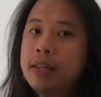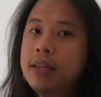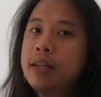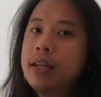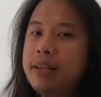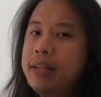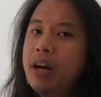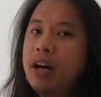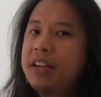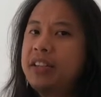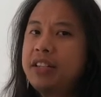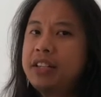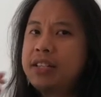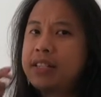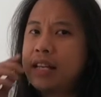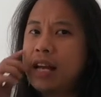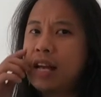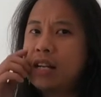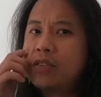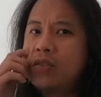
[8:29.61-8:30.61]
With the
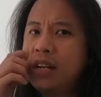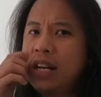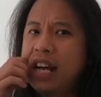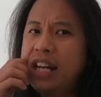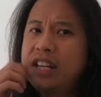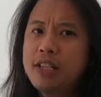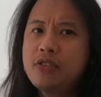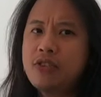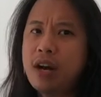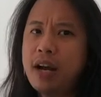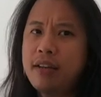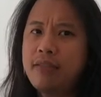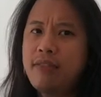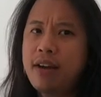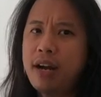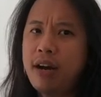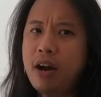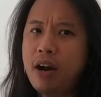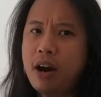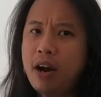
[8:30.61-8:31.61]
others, actually, I tried
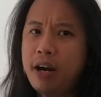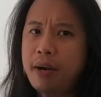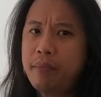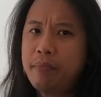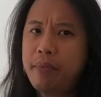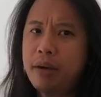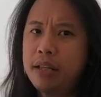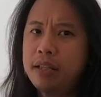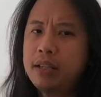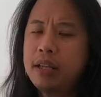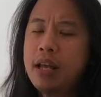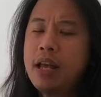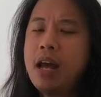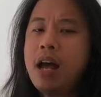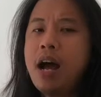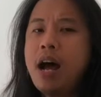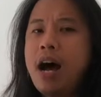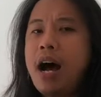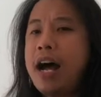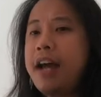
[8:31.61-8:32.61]
very hard, but
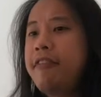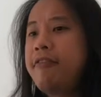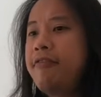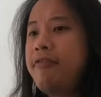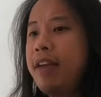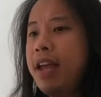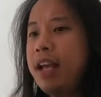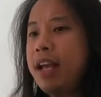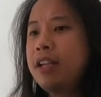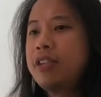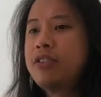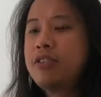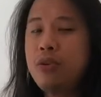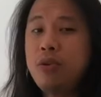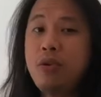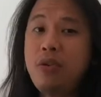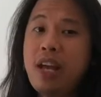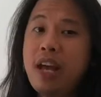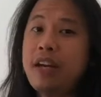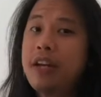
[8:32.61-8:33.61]
I failed
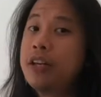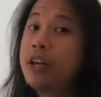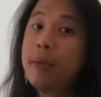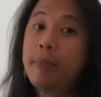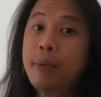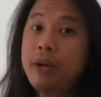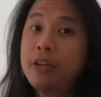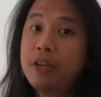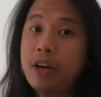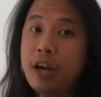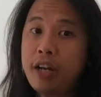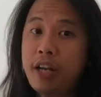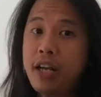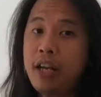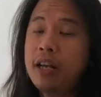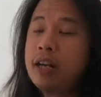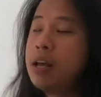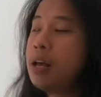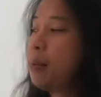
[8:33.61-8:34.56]
to get it up and running.